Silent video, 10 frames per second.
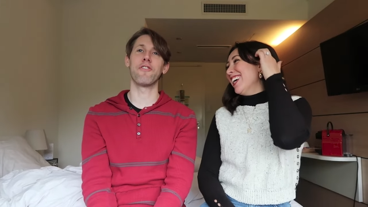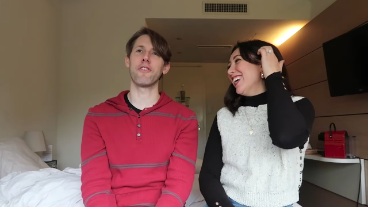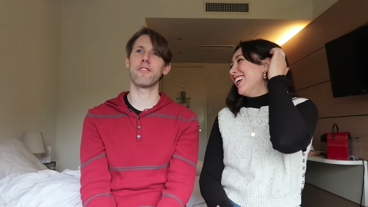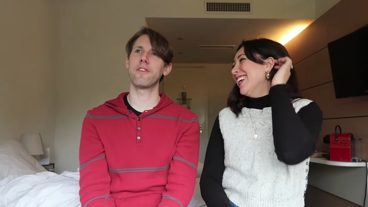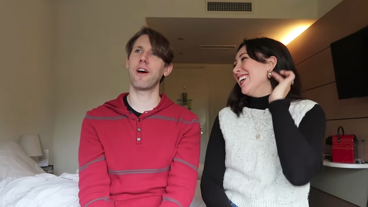Speaker 1: if
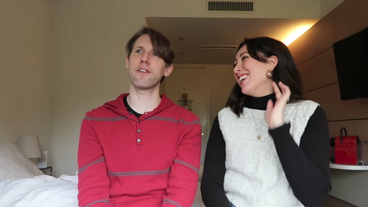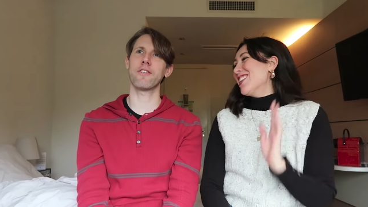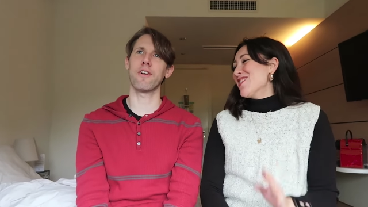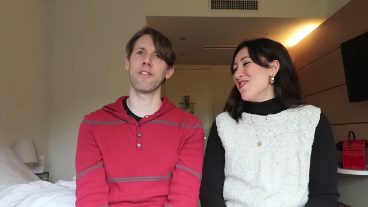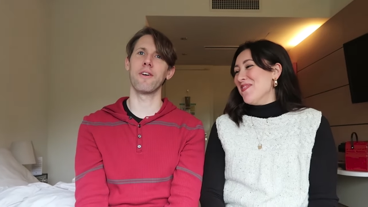there's a
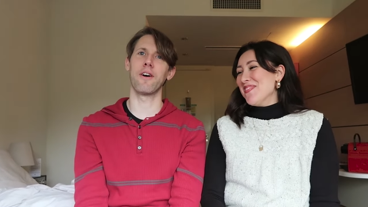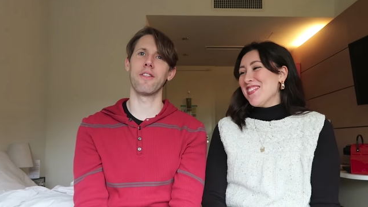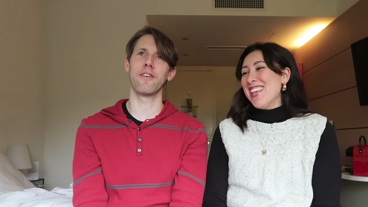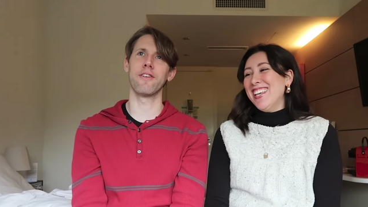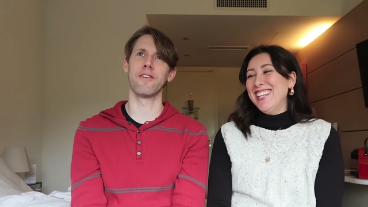doctor on the
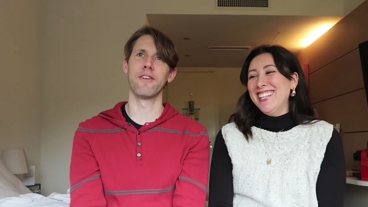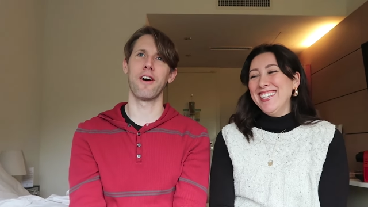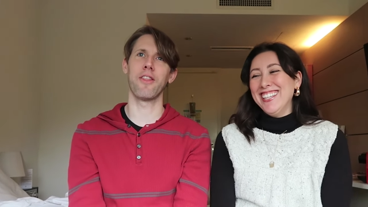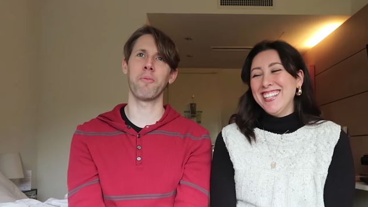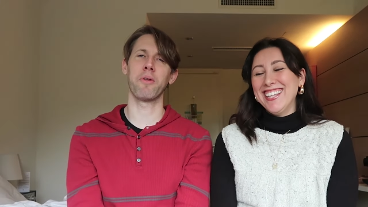on the
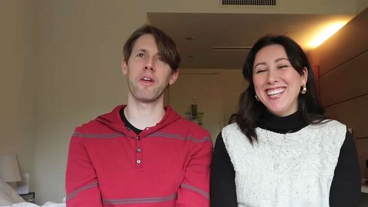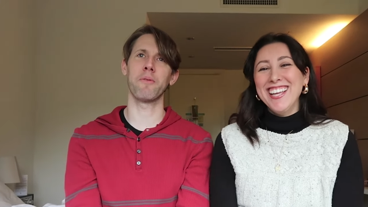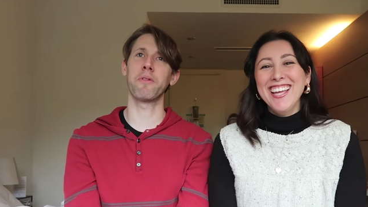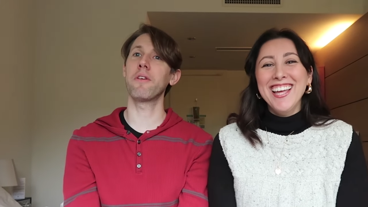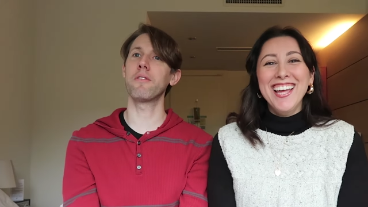on the
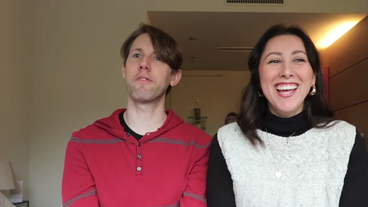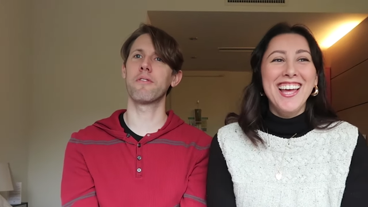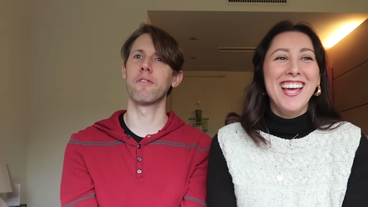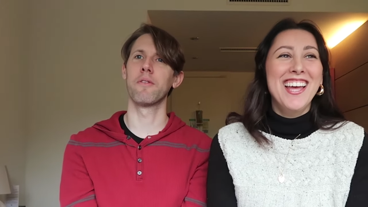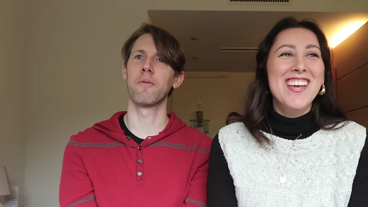plane,
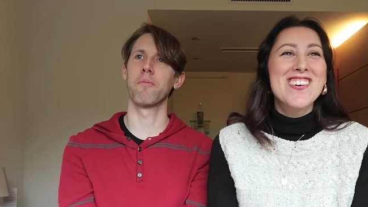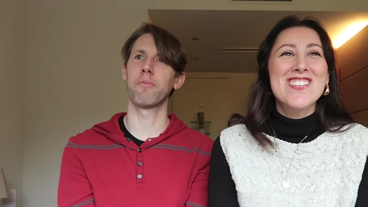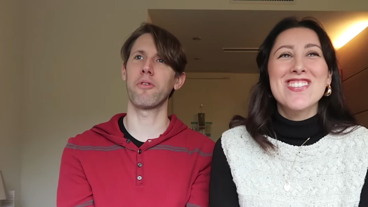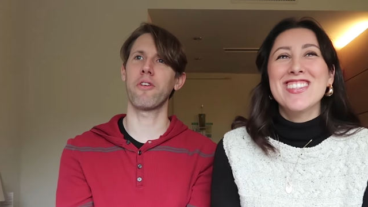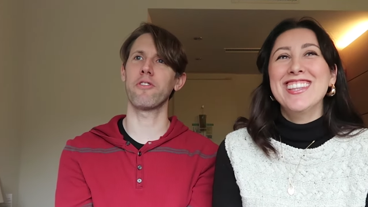please
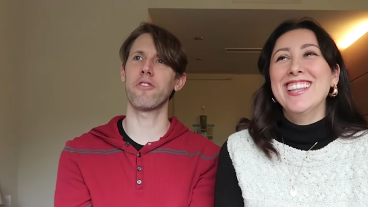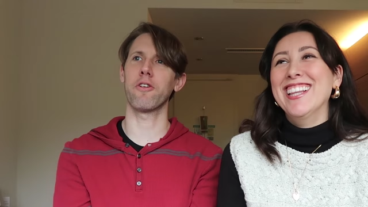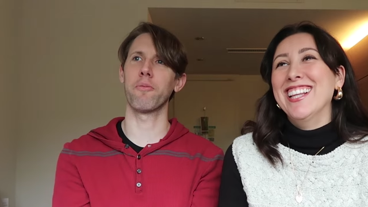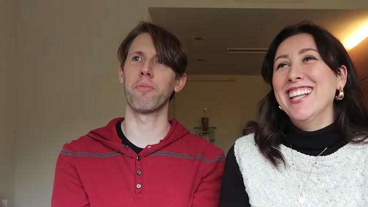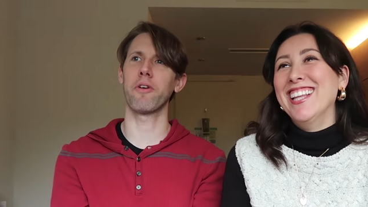present
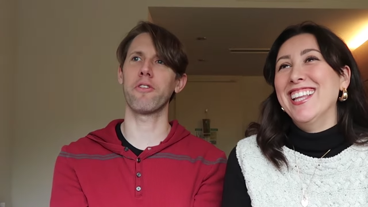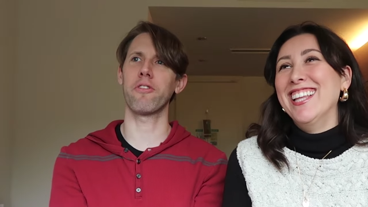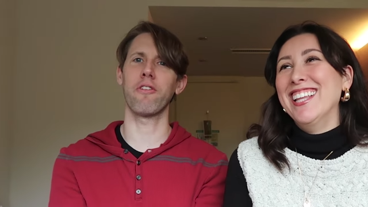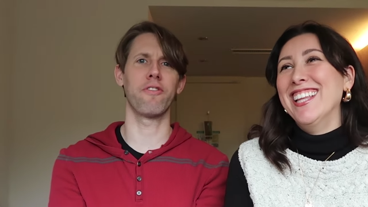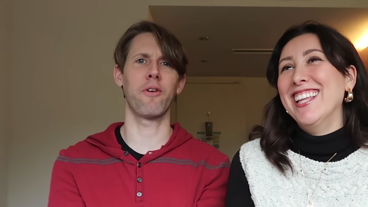your, bring
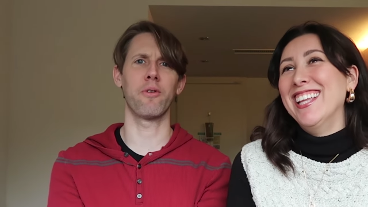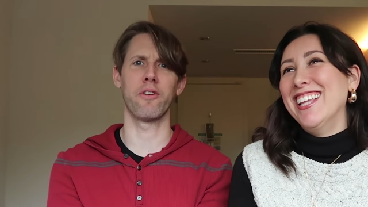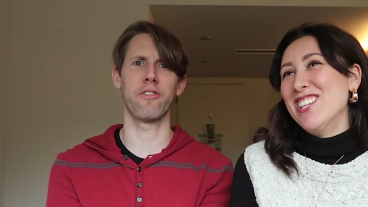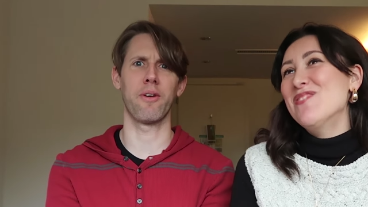yourself forward or